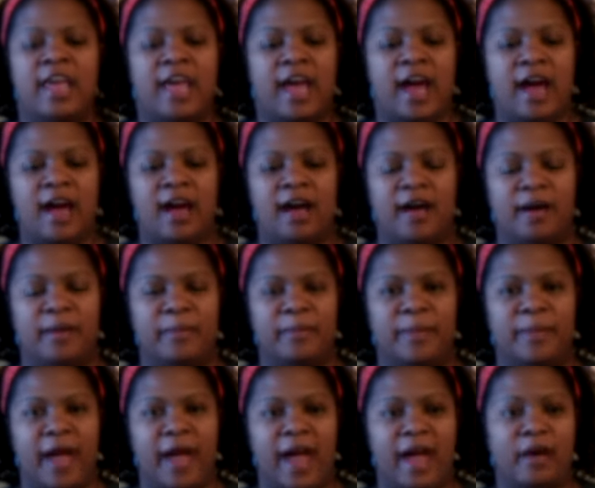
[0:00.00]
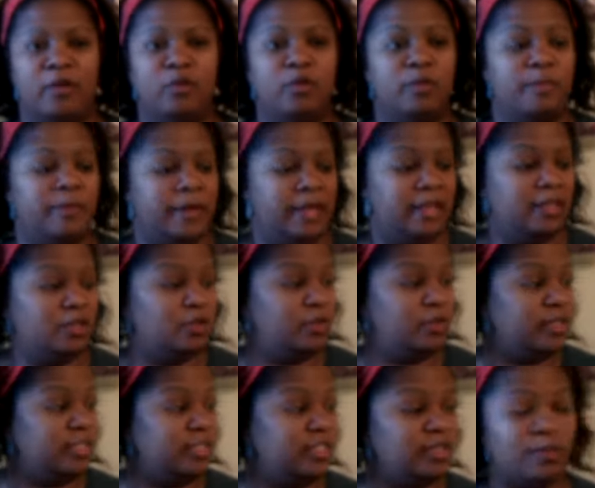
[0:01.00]
I will be
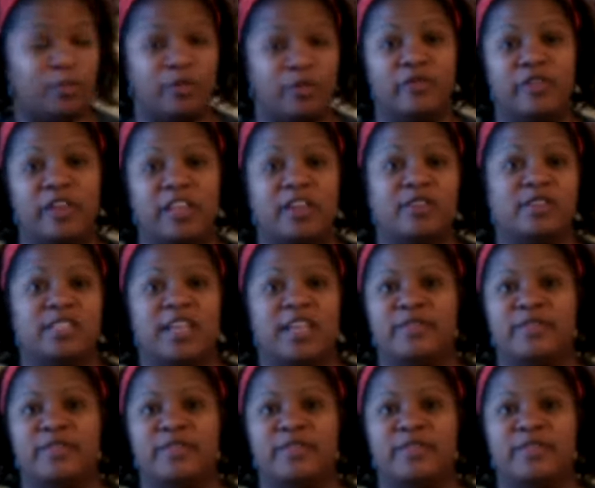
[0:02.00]
doing some more videos.